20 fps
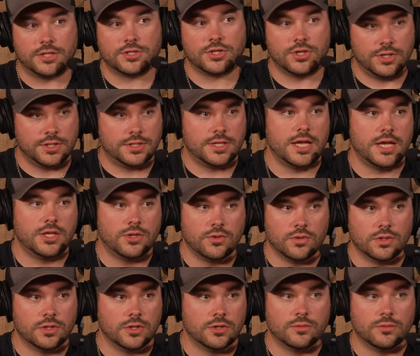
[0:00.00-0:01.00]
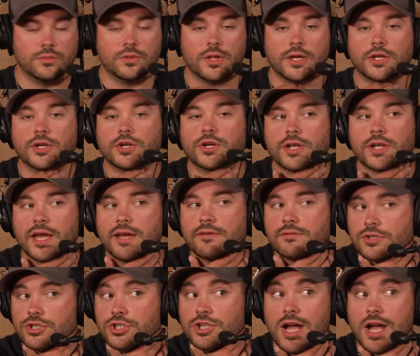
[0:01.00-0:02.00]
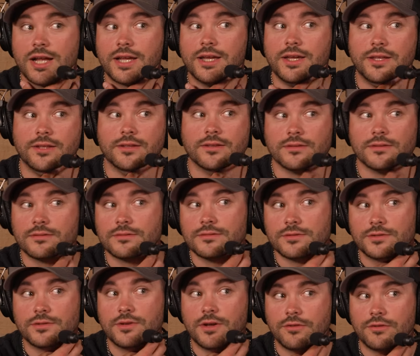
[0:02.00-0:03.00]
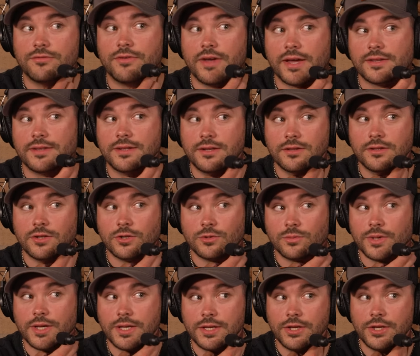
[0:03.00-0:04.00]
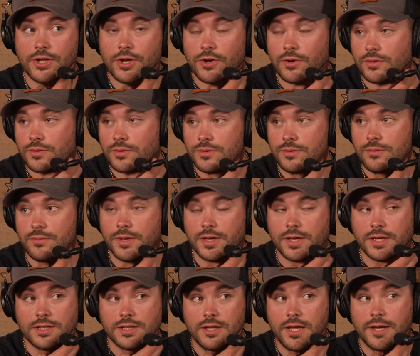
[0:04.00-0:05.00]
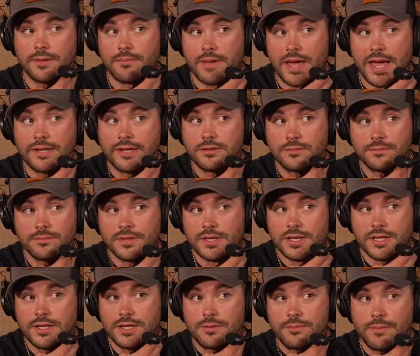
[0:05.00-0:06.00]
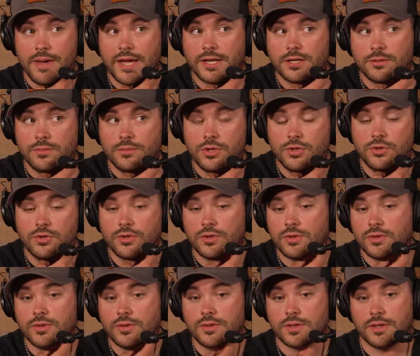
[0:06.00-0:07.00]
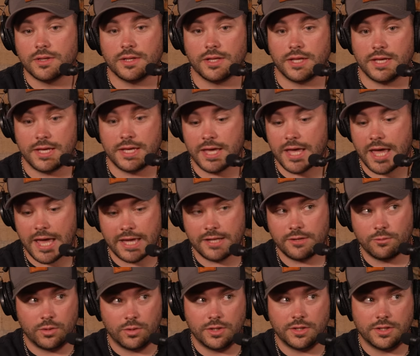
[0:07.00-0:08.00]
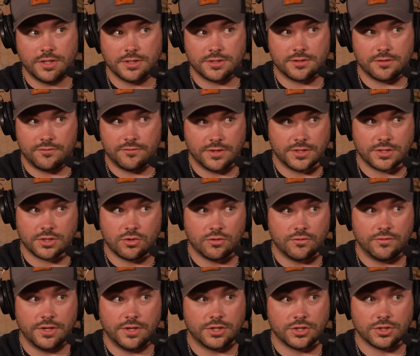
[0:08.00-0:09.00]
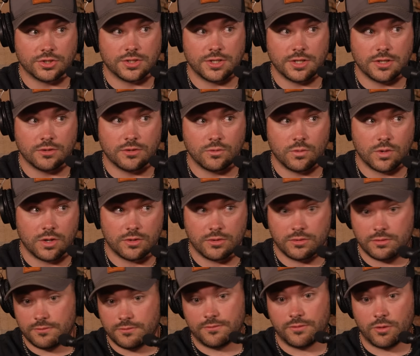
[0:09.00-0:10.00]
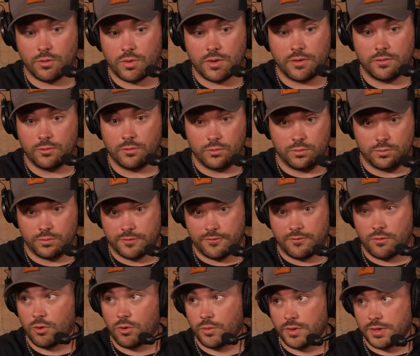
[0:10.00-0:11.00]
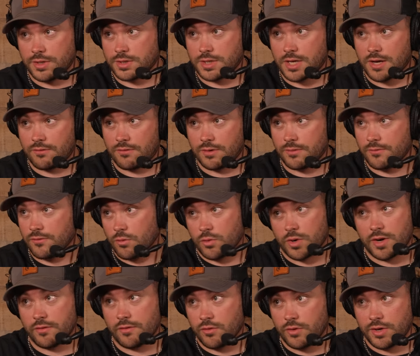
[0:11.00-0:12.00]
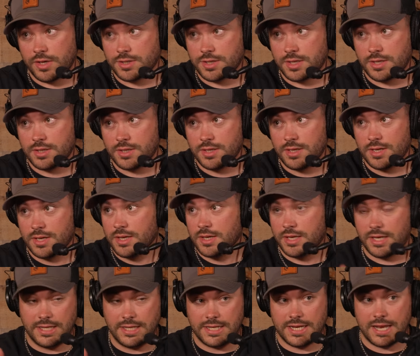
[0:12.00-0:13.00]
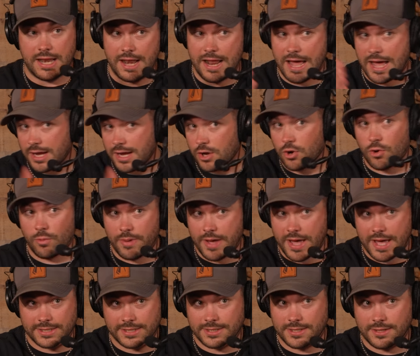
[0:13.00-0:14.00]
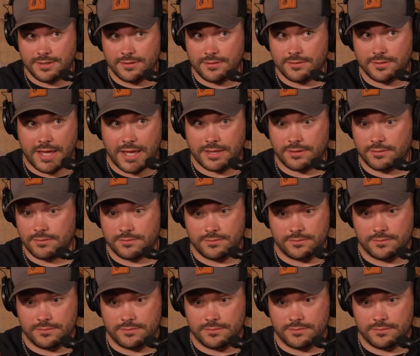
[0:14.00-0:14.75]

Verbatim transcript: it's going to take you a little. Like you're going to have to shotgun affect it a little bit, you that know, is, because like Magnum, Magnum, you did he had one of these physical features deal where for what before we discovered him for whatever reason he did not go past that